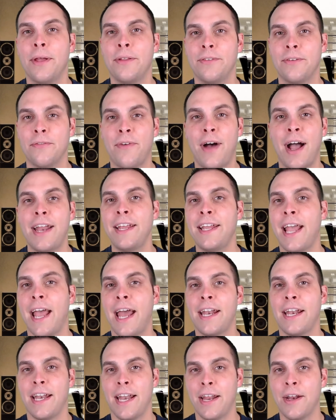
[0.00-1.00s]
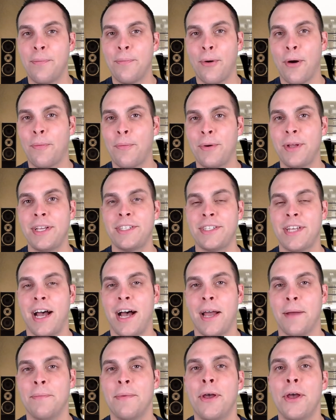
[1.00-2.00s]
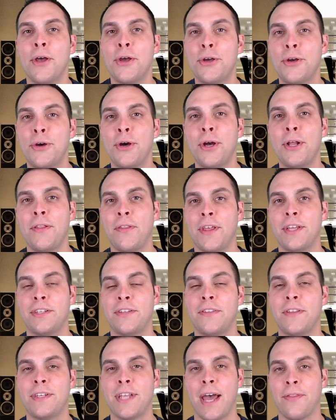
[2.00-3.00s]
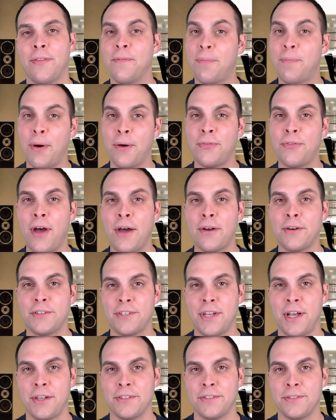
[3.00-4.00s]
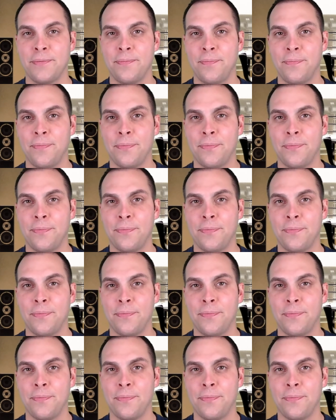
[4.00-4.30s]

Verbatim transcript: dividing at an inappropriate time could lead to the death of both daughter cells.